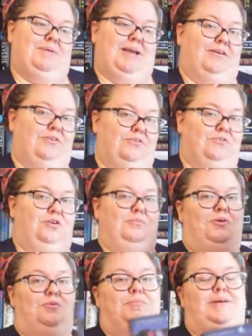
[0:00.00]

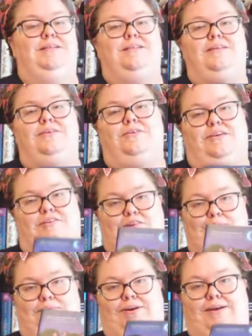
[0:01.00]
paranormal, but still
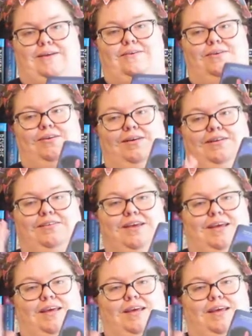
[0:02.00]
contemporary at heart,